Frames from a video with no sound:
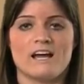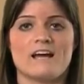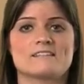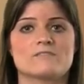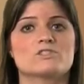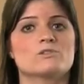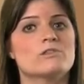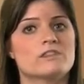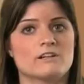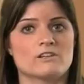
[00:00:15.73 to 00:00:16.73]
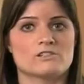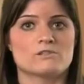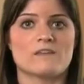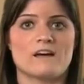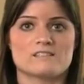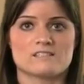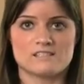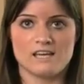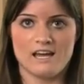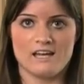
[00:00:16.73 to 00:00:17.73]
As of June 3,
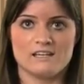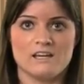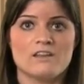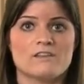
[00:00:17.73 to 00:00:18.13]
2010,